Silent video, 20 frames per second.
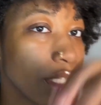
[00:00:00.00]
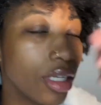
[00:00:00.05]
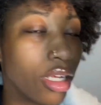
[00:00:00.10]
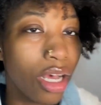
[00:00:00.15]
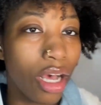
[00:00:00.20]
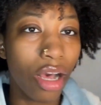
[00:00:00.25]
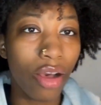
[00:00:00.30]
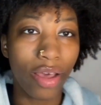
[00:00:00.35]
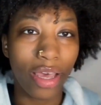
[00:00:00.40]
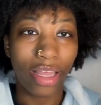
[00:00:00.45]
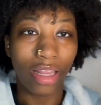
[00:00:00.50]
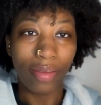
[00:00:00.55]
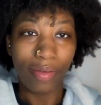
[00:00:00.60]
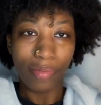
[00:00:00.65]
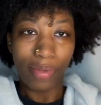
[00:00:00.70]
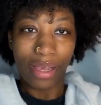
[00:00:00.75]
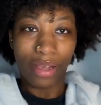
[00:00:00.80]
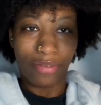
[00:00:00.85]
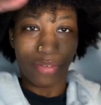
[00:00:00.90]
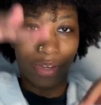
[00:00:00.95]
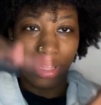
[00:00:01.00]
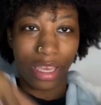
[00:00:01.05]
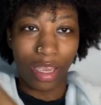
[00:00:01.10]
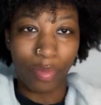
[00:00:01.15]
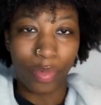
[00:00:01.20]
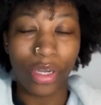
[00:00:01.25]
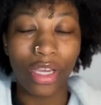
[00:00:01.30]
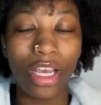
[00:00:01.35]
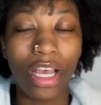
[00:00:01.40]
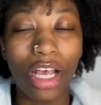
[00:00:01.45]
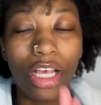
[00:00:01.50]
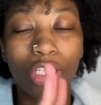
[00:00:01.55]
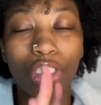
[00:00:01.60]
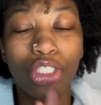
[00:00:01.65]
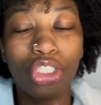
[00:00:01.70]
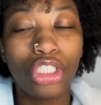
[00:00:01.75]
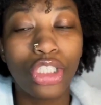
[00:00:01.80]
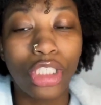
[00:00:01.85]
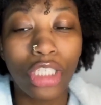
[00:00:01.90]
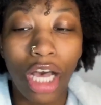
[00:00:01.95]
Okay, let me back up from the camera.
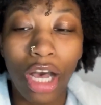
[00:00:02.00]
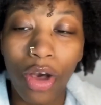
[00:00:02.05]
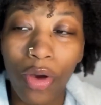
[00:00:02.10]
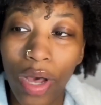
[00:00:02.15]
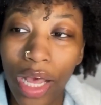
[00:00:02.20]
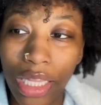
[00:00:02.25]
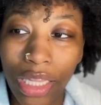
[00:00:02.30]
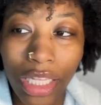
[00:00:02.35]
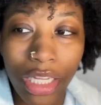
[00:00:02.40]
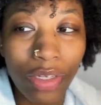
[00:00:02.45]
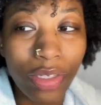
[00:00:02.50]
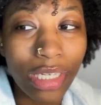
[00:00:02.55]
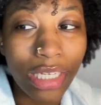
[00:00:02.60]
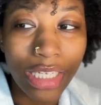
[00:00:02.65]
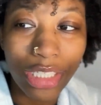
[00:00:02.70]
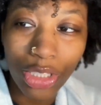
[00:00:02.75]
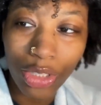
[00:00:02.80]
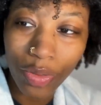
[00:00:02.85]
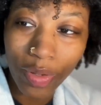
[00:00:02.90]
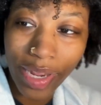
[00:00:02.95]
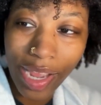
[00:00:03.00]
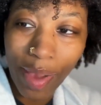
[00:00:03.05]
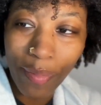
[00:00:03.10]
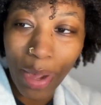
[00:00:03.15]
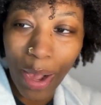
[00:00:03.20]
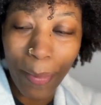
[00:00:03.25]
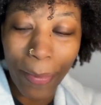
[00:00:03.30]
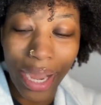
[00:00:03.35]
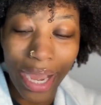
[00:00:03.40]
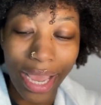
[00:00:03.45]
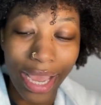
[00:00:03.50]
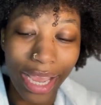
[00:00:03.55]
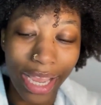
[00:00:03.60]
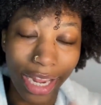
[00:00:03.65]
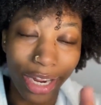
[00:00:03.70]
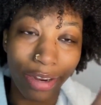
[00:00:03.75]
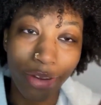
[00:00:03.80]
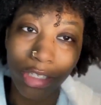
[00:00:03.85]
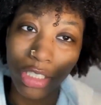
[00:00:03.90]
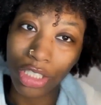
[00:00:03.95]
So a little history about my
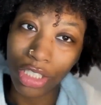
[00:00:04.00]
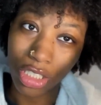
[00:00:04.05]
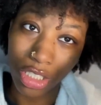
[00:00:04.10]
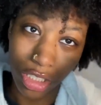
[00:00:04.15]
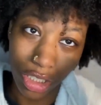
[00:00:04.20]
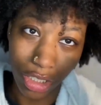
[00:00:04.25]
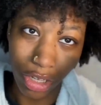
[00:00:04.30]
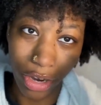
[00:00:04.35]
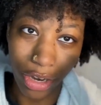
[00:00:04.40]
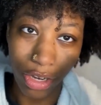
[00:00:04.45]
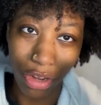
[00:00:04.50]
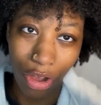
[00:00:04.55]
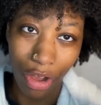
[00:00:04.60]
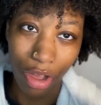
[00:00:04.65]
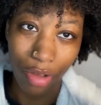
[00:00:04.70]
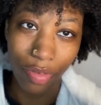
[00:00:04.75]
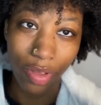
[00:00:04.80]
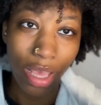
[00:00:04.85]
hair to start off.